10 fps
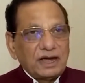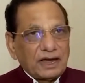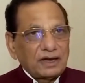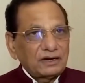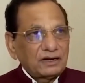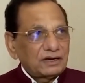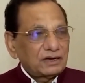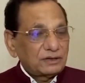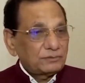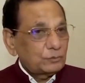And
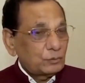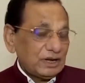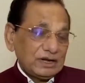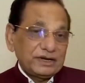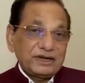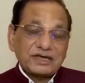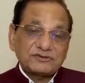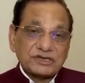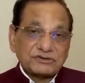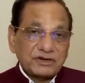uh, well,
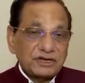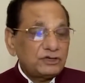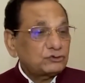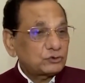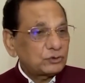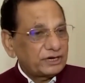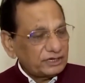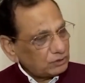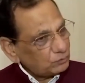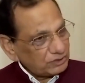India's destiny is to
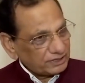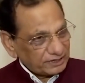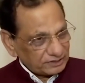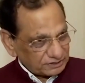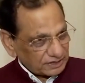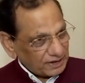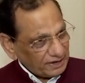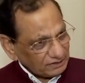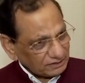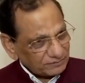lead the world in digital
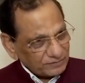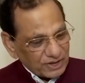health,